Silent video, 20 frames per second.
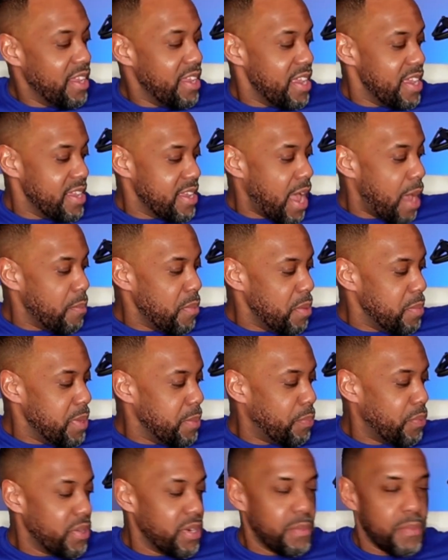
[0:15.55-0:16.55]
I'm going to be
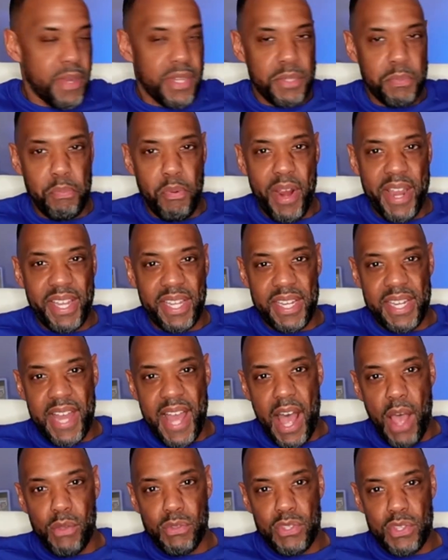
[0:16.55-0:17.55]
pretty much breaking
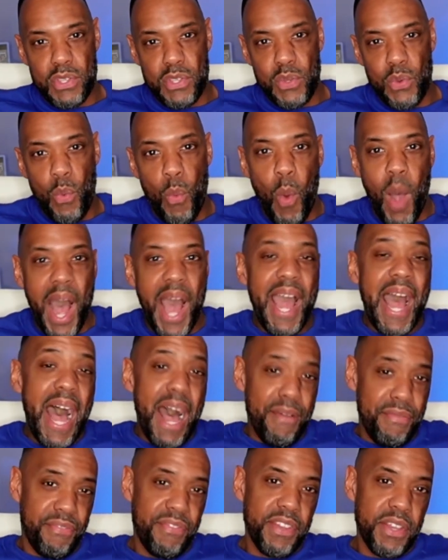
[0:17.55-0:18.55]
down to you why
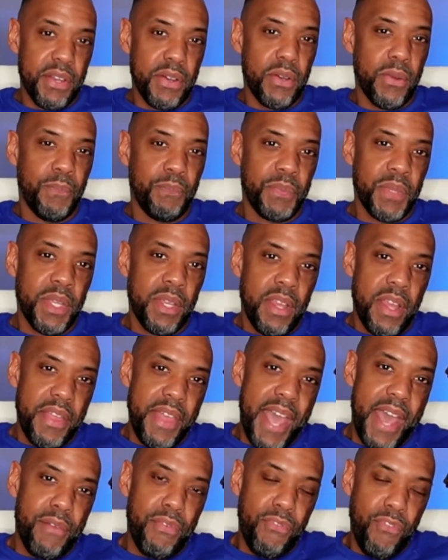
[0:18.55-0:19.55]
I feel
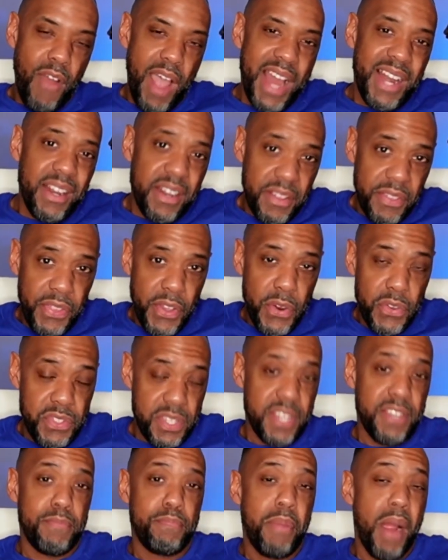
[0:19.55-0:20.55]
that Friday the
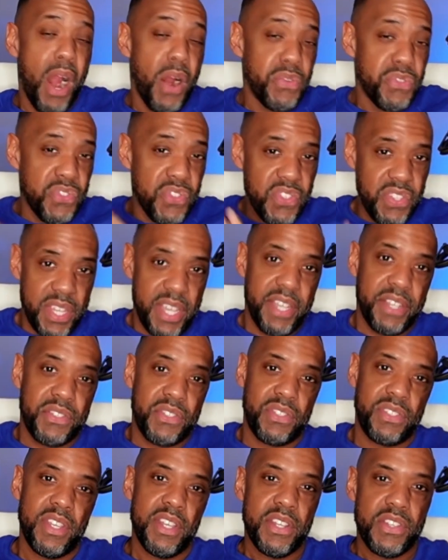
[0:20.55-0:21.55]
13th, part
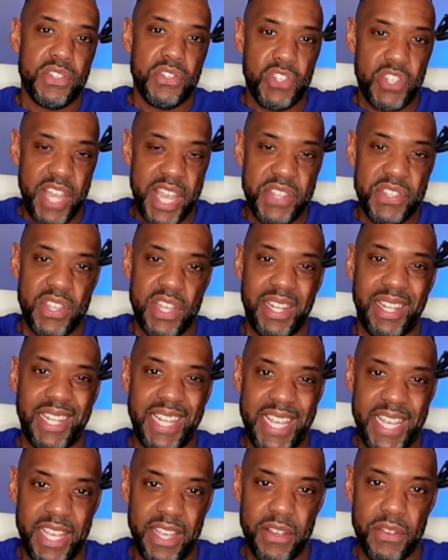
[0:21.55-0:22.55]
six, Jason
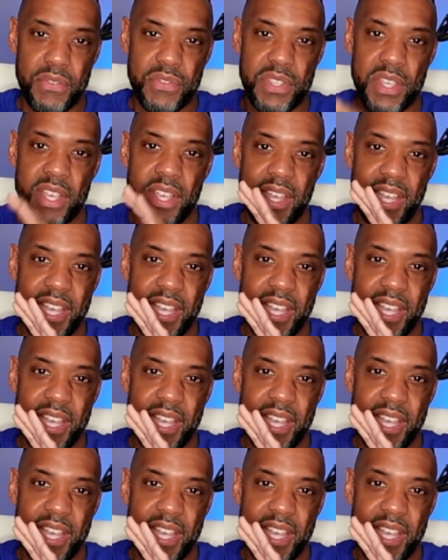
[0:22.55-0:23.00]
Lives,